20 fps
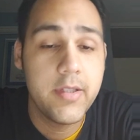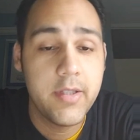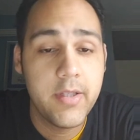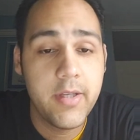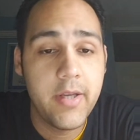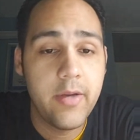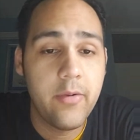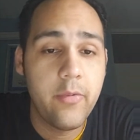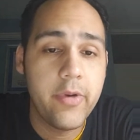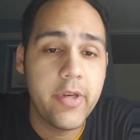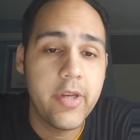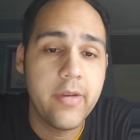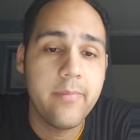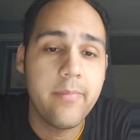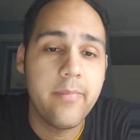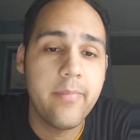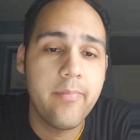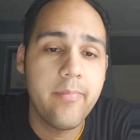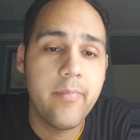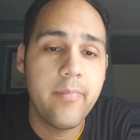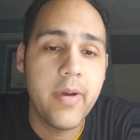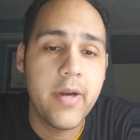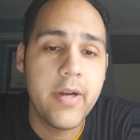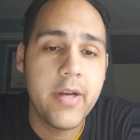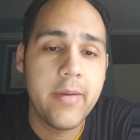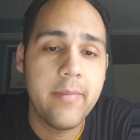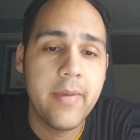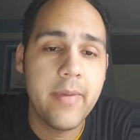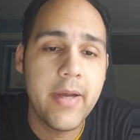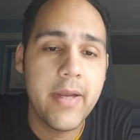Yeah, when you bear
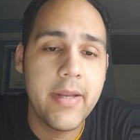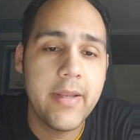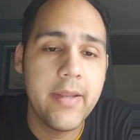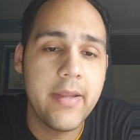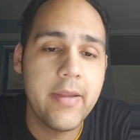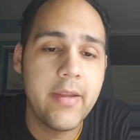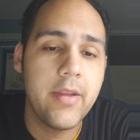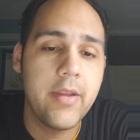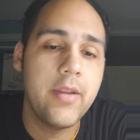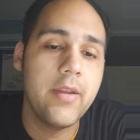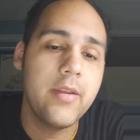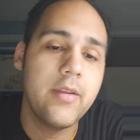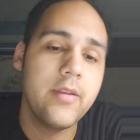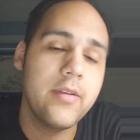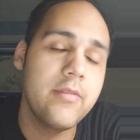in mind